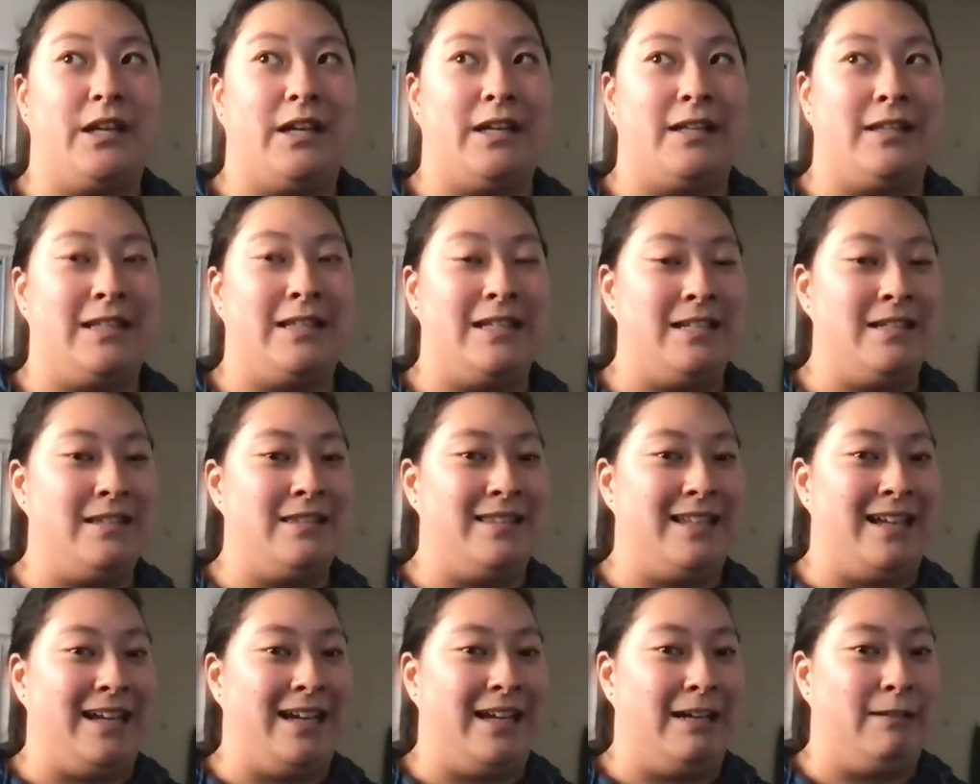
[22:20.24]
I think
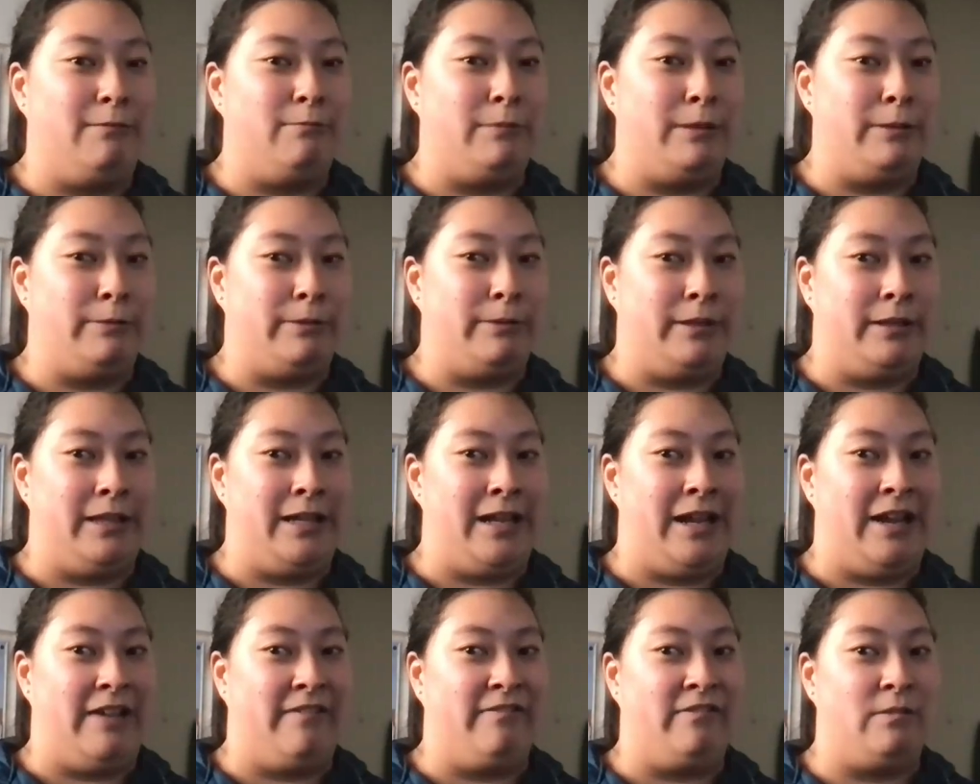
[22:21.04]
that we
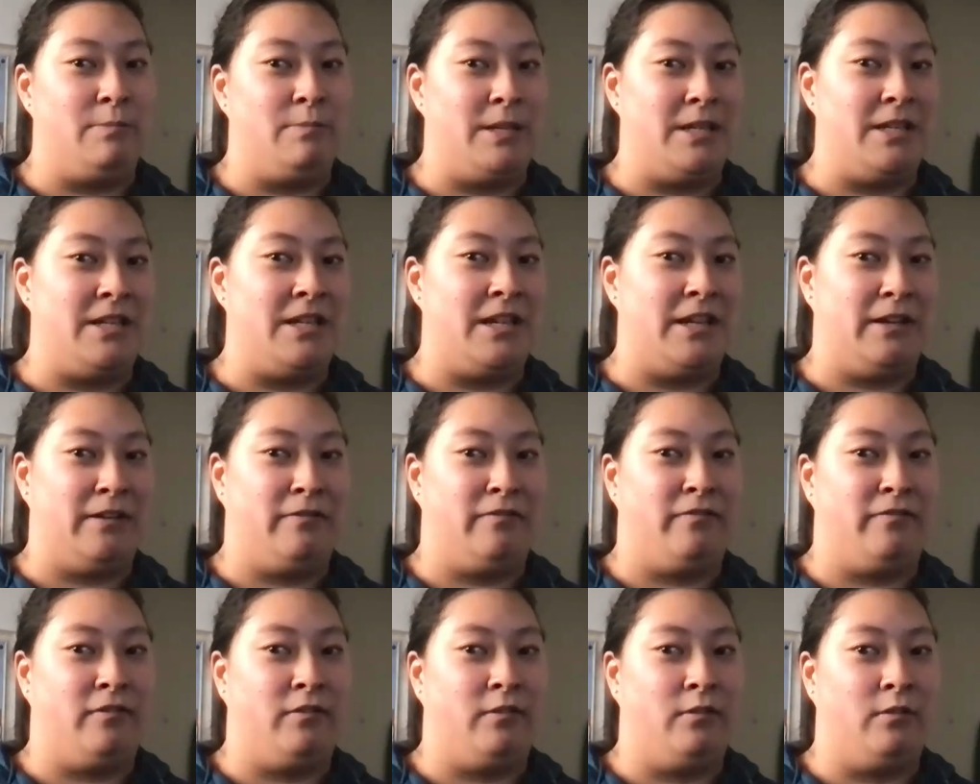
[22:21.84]
really have to be
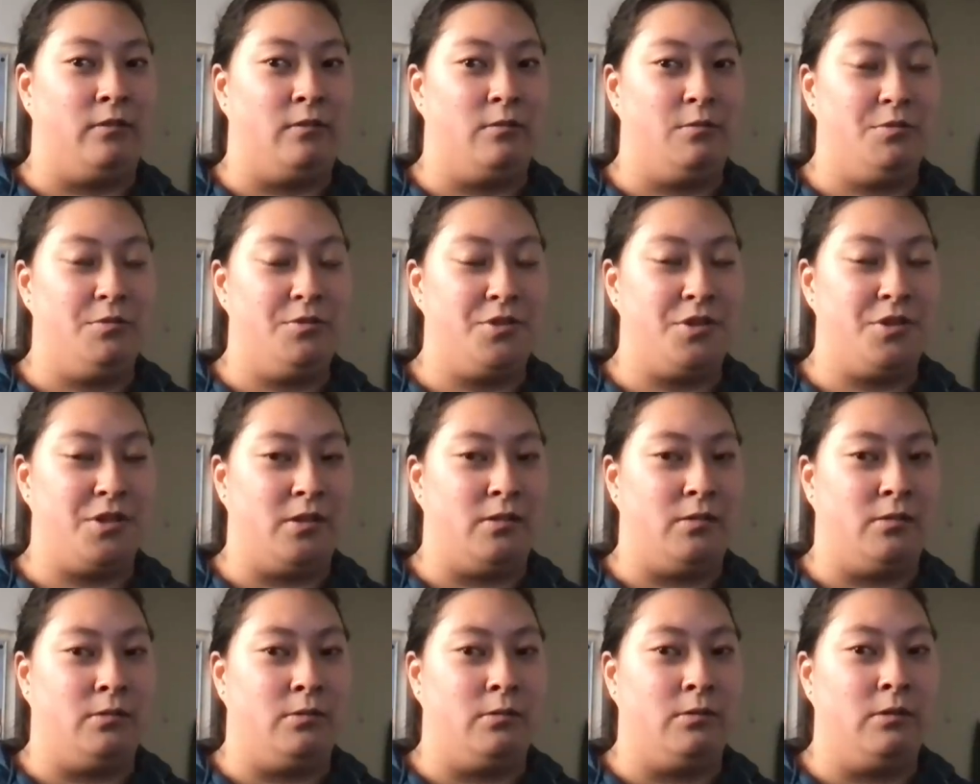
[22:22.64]
careful.
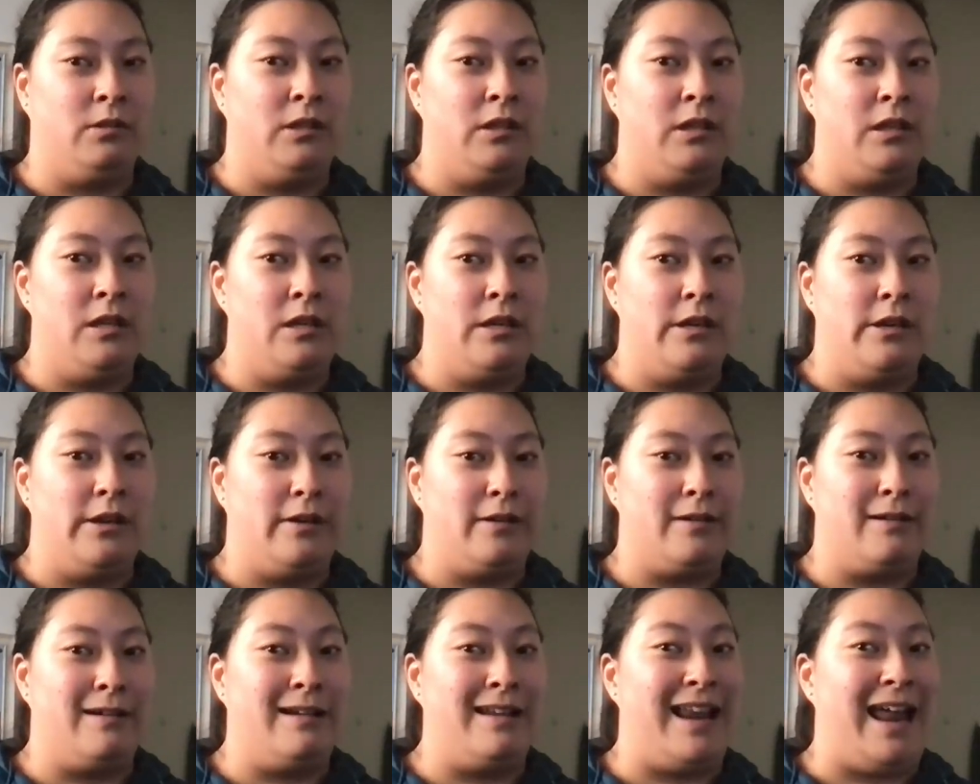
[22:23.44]
So a
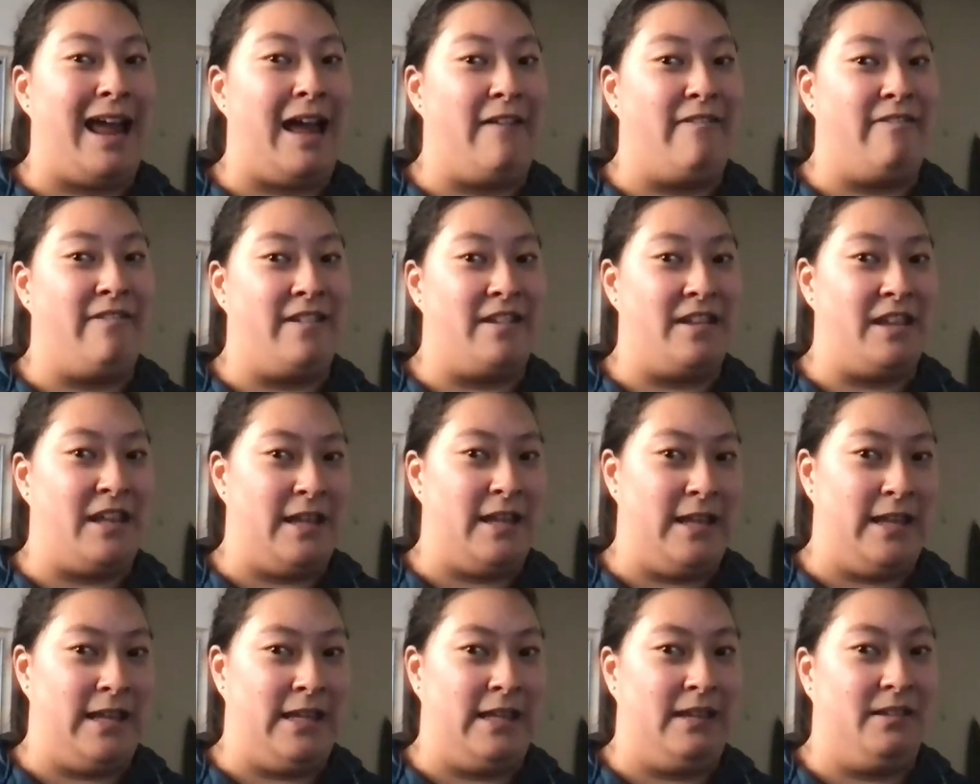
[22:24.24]
good
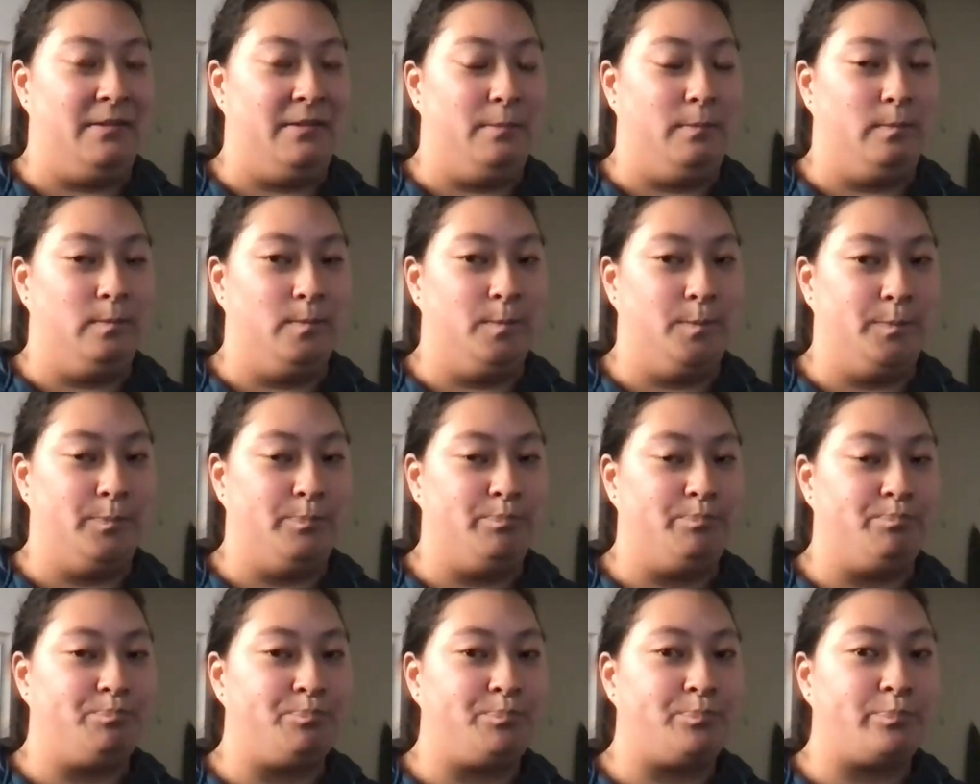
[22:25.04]
advocate
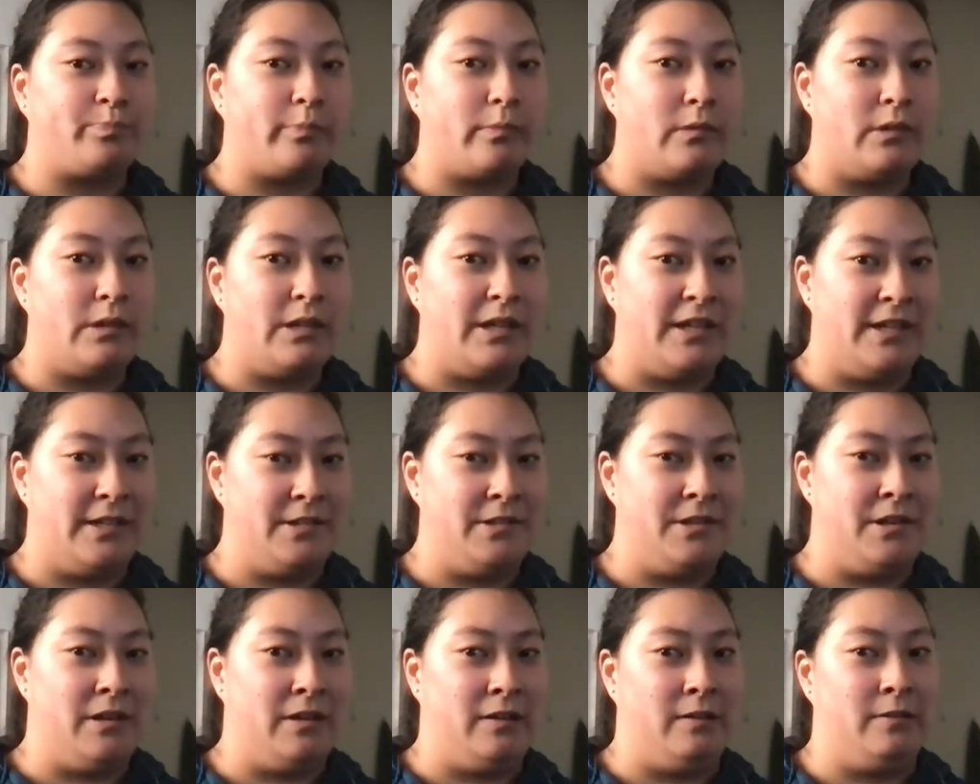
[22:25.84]

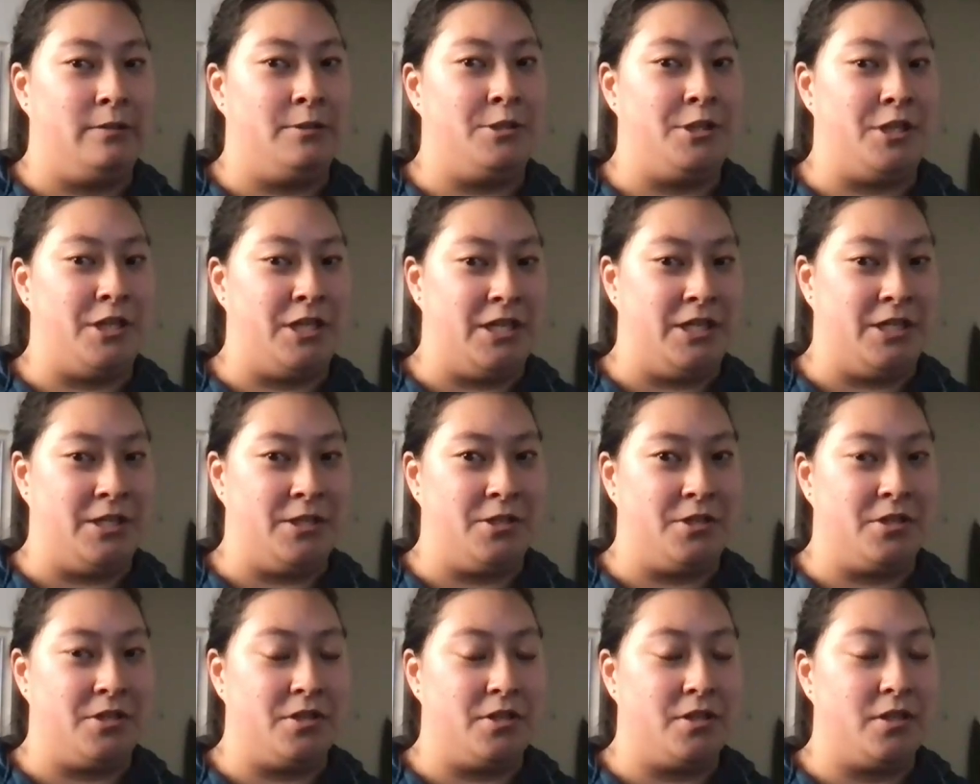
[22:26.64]

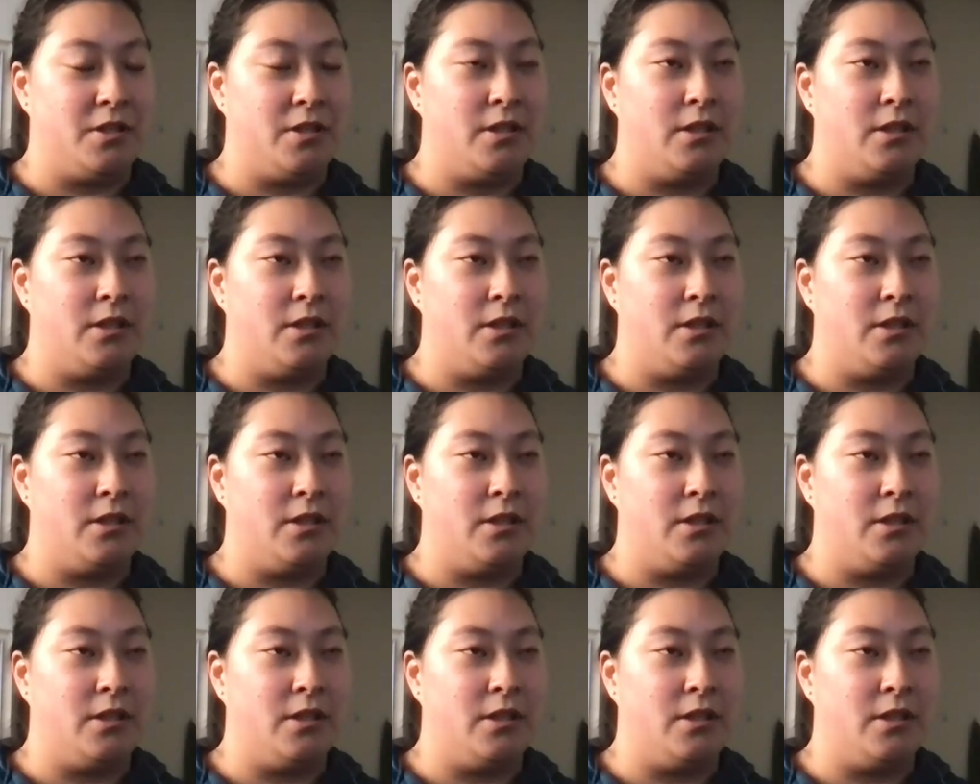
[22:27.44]
acknowledges